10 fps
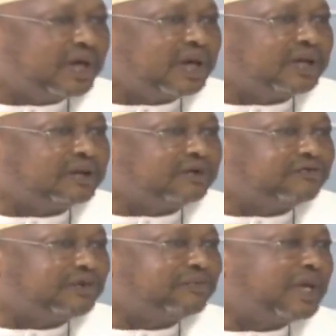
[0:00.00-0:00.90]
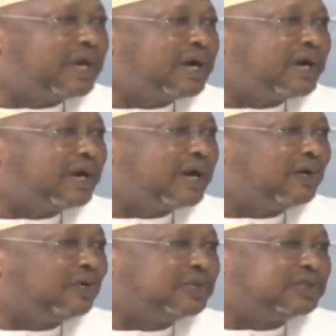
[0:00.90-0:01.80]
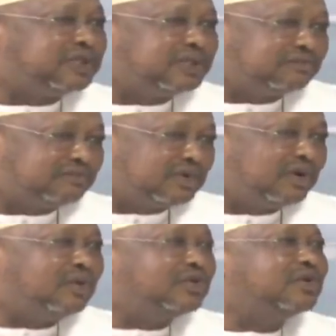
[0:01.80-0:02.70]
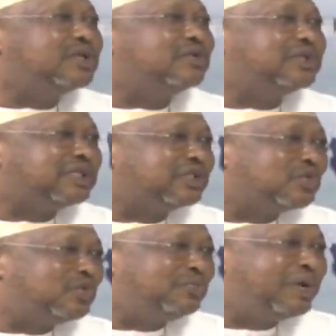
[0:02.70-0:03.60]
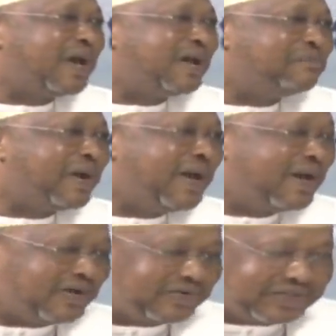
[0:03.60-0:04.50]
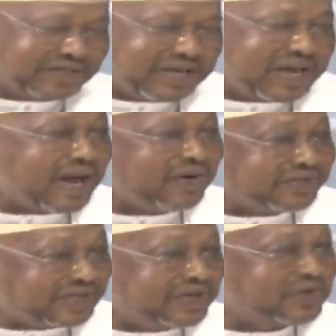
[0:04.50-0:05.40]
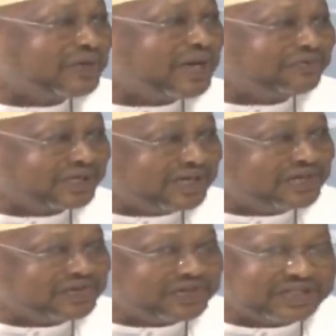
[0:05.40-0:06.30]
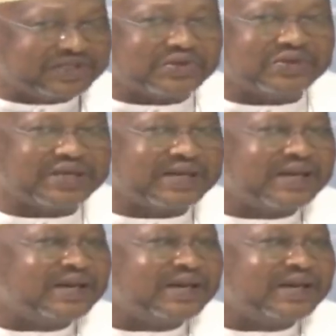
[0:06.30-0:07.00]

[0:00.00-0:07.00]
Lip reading: And from there, although there was a school behind my house, I will tell you why I'm telling you this story.